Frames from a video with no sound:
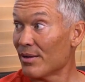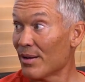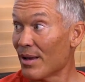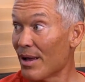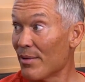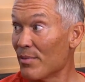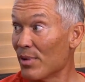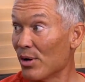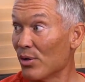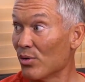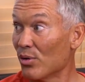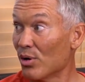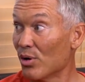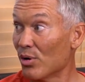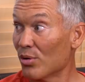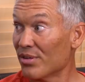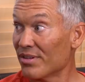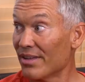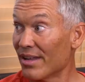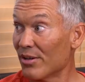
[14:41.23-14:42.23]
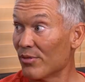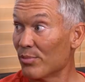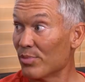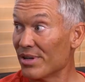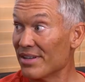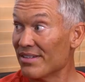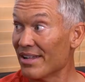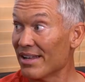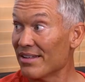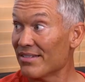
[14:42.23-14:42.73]
got my own little set of
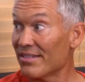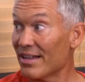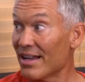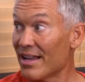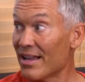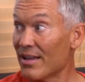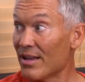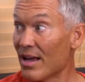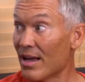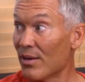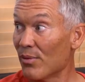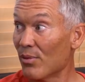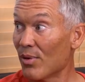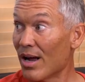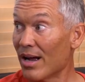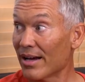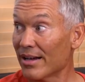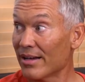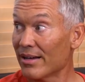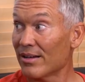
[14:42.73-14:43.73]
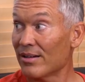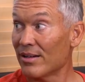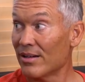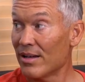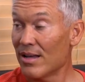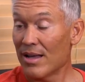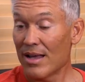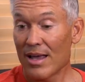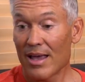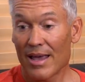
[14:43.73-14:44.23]
presets that I, I rock
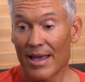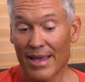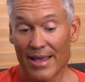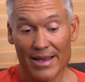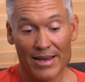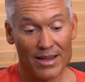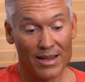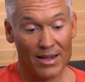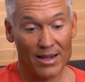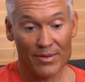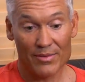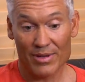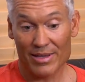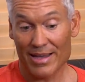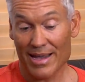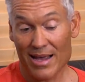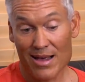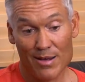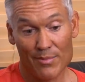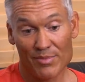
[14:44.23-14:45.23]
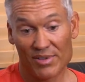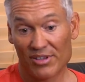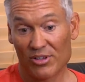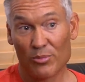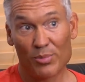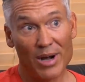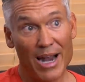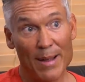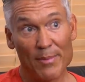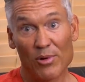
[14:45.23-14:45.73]
and uh, yeah, I'm
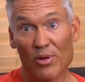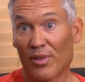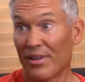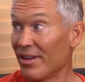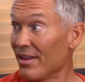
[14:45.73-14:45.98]
super happy